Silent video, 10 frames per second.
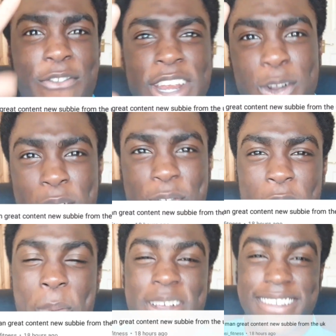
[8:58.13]
I'll read all of
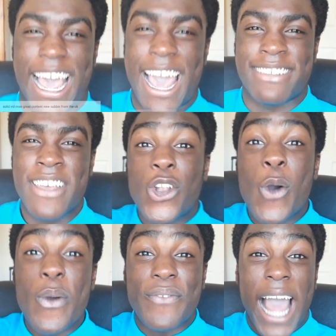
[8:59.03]
your comments, guys,
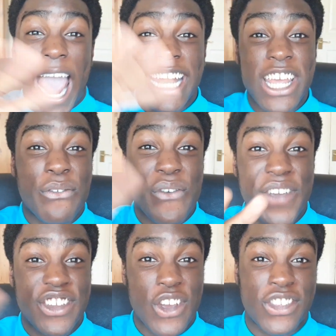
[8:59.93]
along with like any other
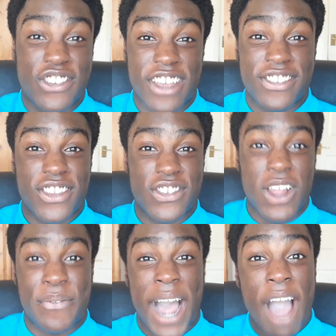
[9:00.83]
video suggestions and stuff.